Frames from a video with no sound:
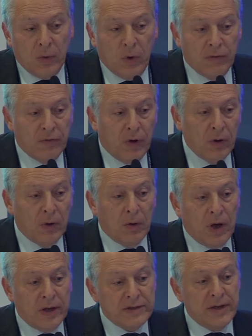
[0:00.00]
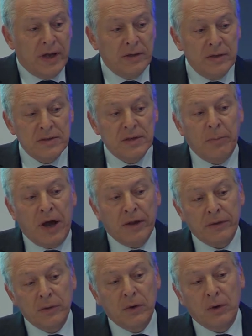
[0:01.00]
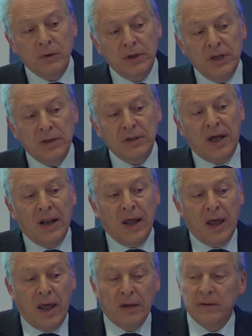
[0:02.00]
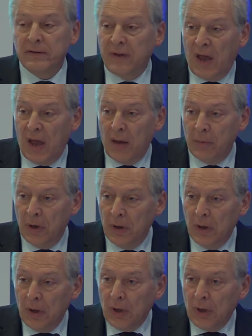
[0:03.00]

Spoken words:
we follow. I said this is the path to continental and ZEB,